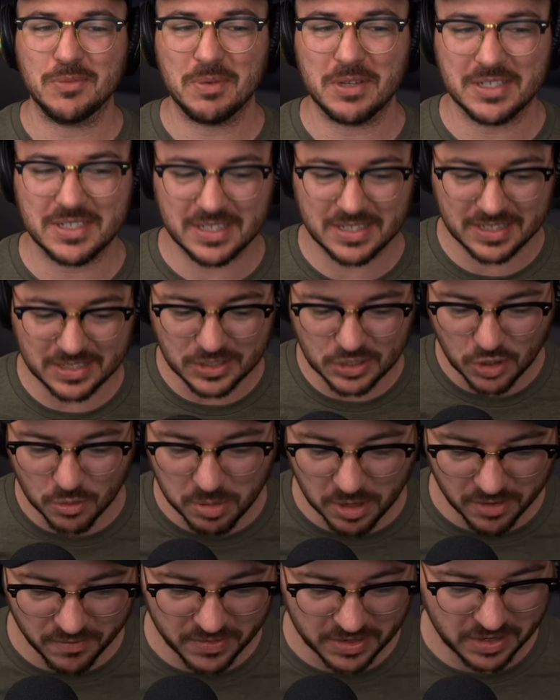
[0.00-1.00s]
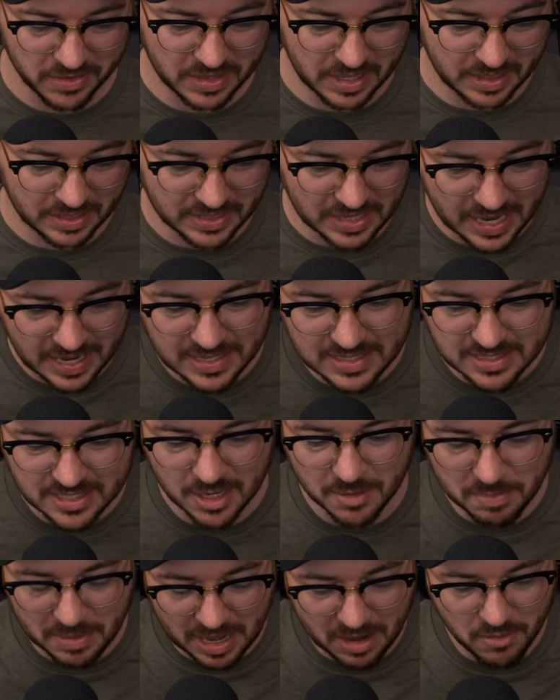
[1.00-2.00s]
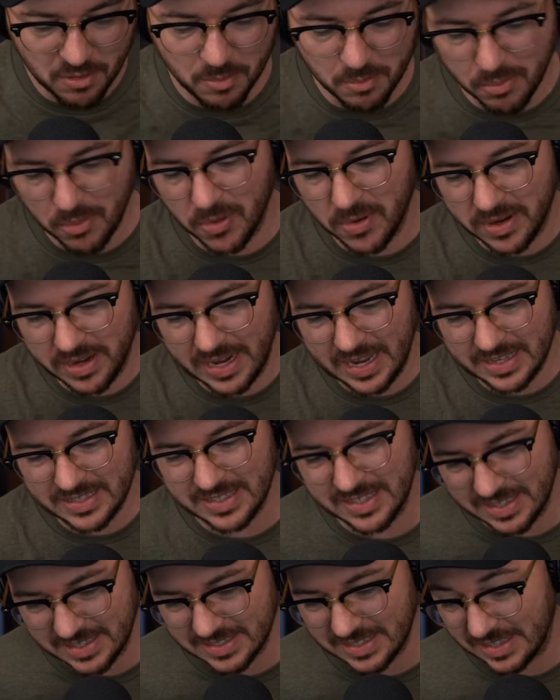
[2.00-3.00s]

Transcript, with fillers: because it's a two-part video that lines up how important NASA is,